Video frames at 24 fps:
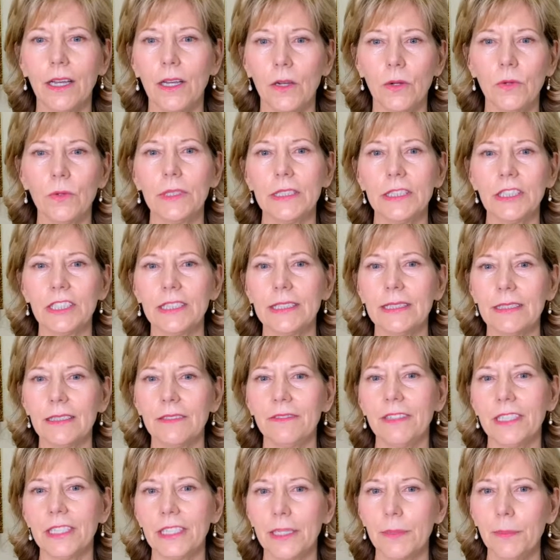which is a
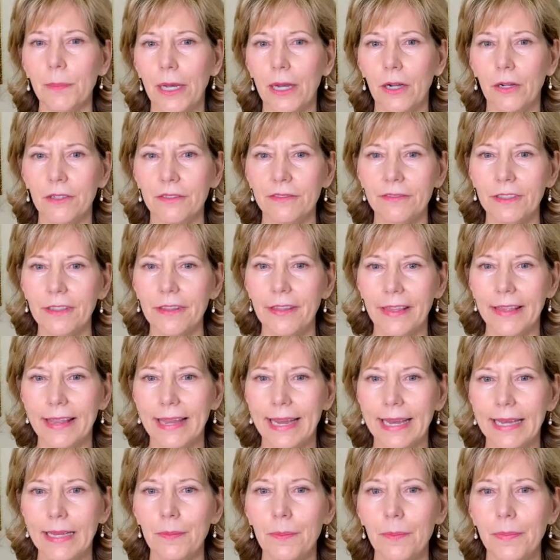very powerful thing,